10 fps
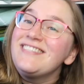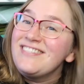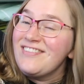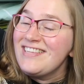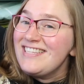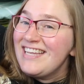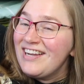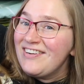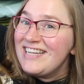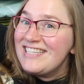So this
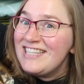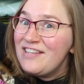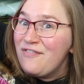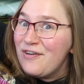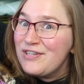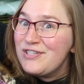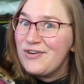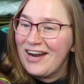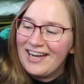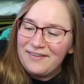here is the first
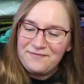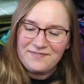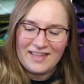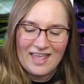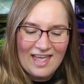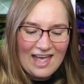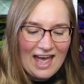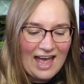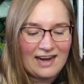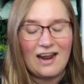tray.
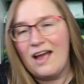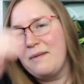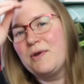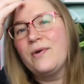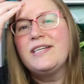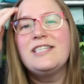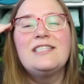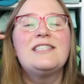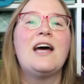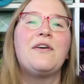And I'm going to
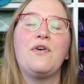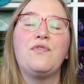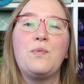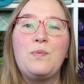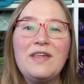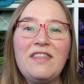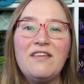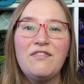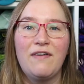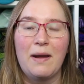start off with
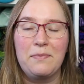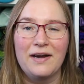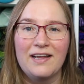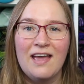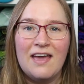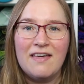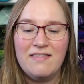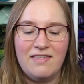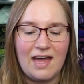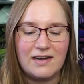the fabric
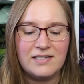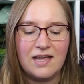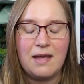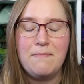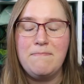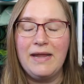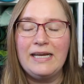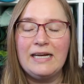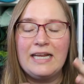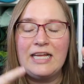that
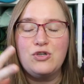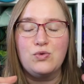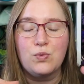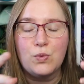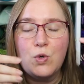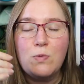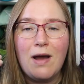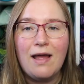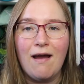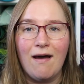immediately drew
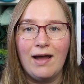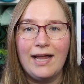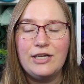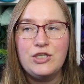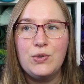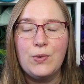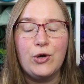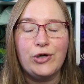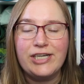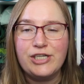my eye to
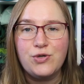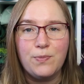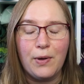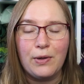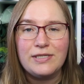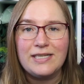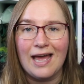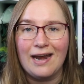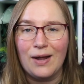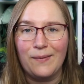her initial post,
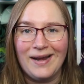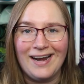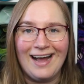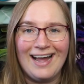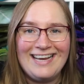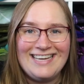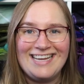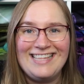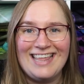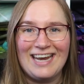and I went, I
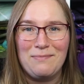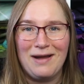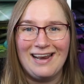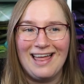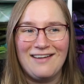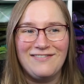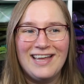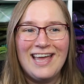need that in my life.